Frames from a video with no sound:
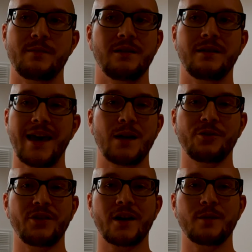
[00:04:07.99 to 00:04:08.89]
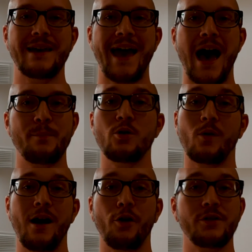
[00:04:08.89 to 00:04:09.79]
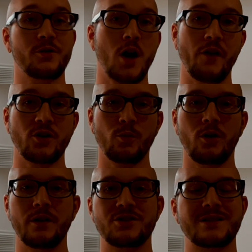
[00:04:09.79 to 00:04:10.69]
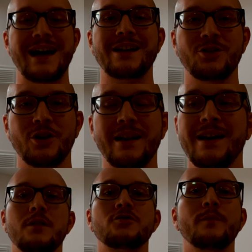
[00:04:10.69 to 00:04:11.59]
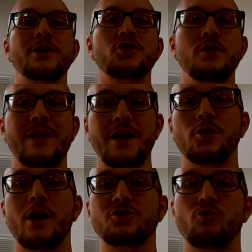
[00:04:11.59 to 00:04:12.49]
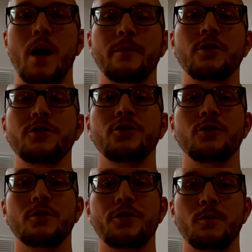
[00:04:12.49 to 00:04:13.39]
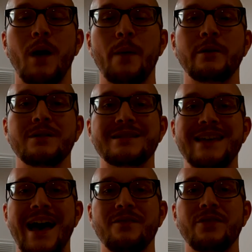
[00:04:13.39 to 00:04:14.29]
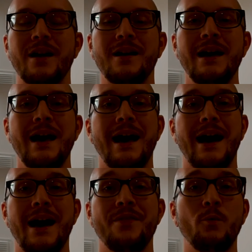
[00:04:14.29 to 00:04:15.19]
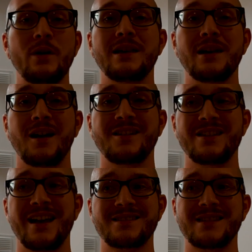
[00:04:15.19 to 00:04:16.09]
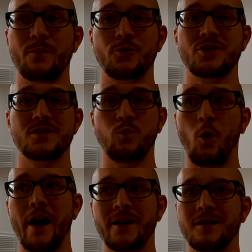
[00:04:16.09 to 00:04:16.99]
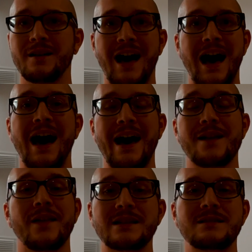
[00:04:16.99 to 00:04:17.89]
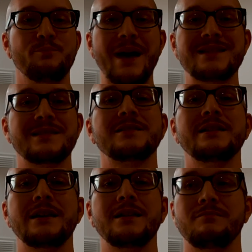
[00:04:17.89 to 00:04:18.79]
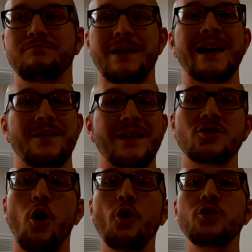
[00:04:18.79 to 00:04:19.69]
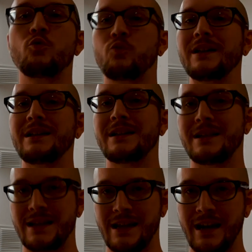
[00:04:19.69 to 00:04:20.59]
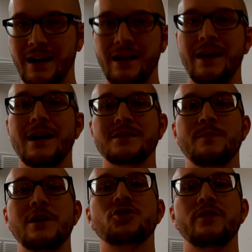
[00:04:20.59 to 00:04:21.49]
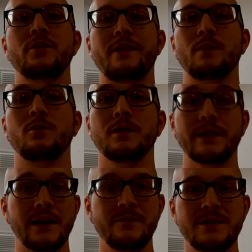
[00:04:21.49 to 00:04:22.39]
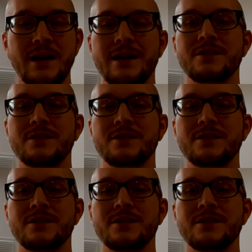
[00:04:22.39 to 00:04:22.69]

I mean, the animal's not gonna be happy or healthy or comfortable, it's just not good. So make sure you've got your hydrometer and your thermometer inside of there. And then we can get on to the next step, which is water and a hide. That's basically it. That's all you really need to make sure that your animal lives.